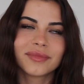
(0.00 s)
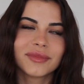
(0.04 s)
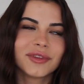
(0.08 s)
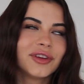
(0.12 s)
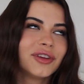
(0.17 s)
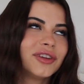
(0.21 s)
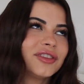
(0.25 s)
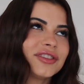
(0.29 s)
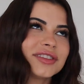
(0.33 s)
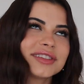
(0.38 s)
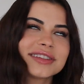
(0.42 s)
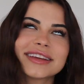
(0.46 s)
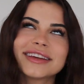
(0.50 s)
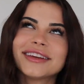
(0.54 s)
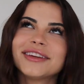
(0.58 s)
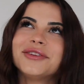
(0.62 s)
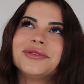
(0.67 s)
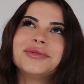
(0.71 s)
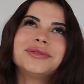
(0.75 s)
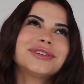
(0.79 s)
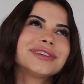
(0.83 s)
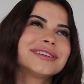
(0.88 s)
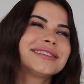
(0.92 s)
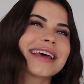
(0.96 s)
You
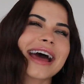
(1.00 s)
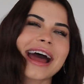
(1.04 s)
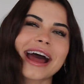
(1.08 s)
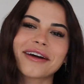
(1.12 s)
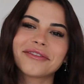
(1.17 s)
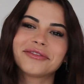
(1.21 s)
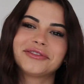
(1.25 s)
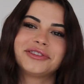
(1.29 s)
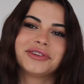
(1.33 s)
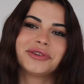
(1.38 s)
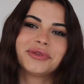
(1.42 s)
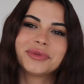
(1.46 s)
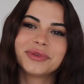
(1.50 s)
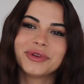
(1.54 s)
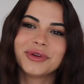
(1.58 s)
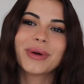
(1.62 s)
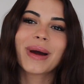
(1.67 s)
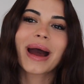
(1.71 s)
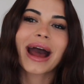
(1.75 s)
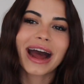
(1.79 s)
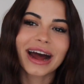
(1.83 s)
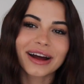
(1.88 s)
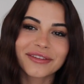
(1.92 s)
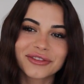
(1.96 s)
just have to. You
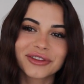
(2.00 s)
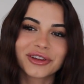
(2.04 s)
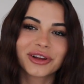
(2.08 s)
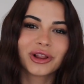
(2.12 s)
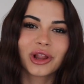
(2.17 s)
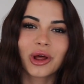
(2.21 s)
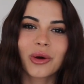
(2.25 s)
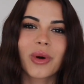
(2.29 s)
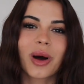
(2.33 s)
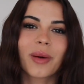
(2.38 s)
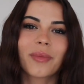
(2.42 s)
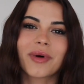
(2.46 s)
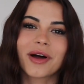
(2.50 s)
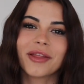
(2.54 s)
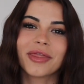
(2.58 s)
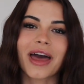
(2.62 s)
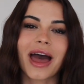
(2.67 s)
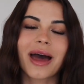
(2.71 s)
have to glow up on